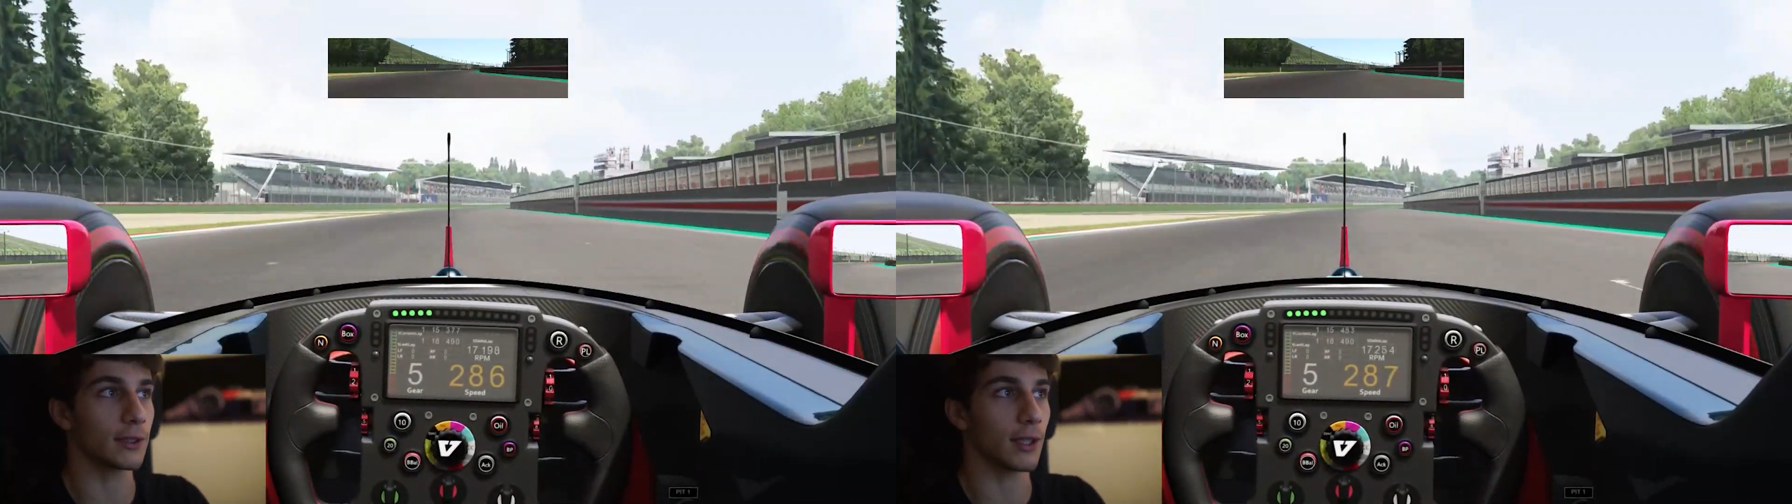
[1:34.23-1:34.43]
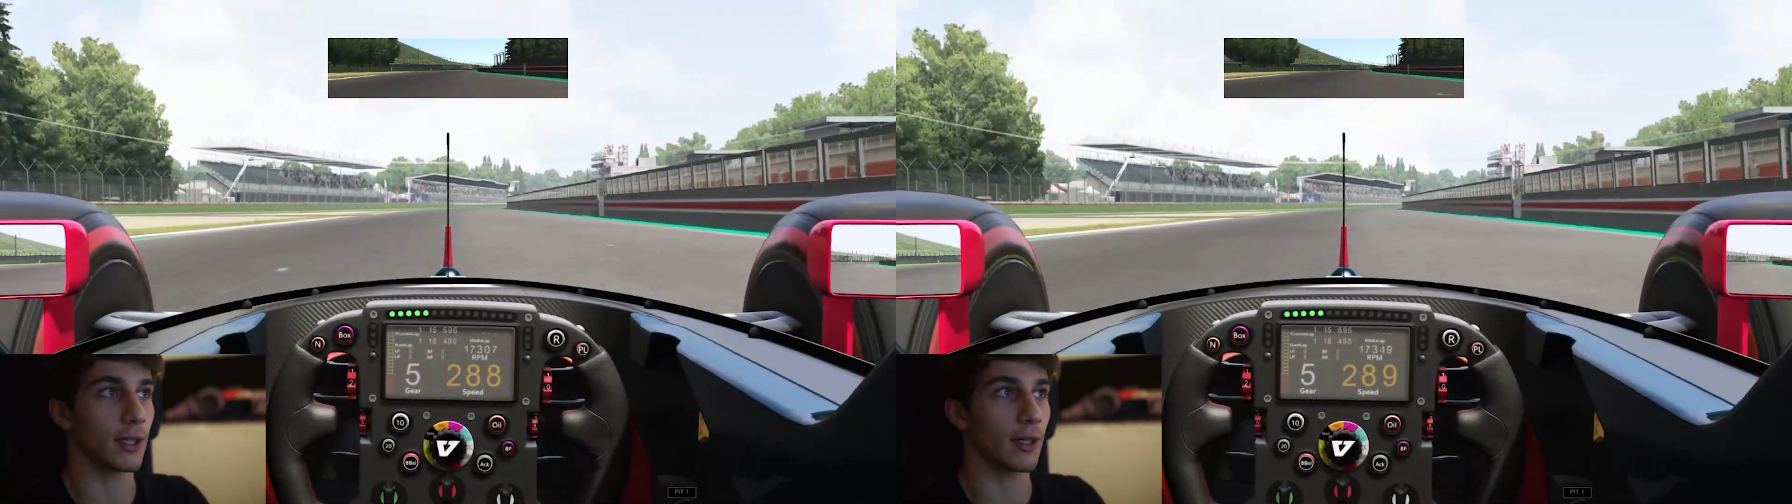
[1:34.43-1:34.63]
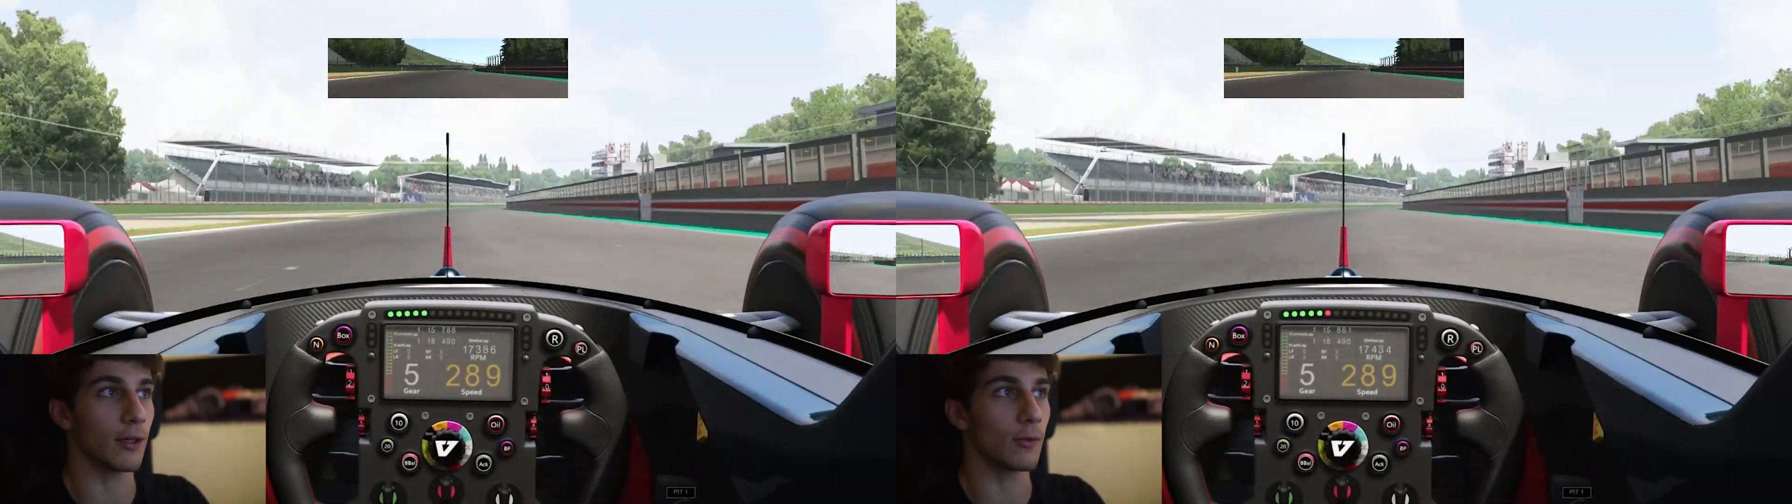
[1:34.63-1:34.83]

Uh,